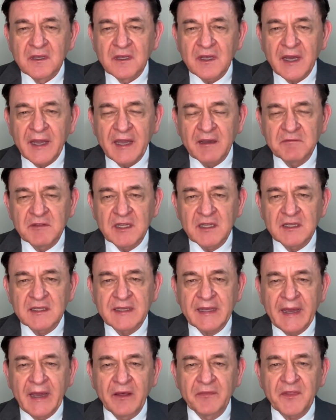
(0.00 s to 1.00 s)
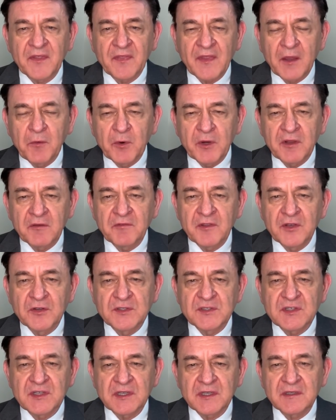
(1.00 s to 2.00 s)
I have little doubt that they would have
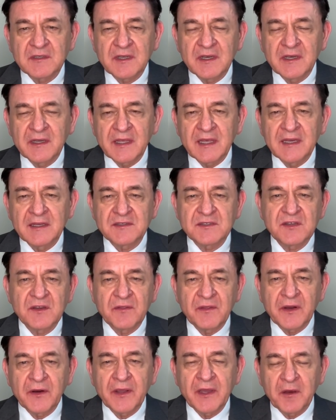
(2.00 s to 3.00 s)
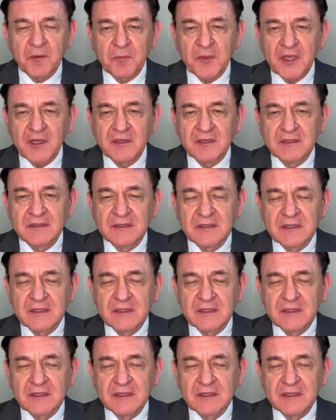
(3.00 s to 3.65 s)
used it against their enemy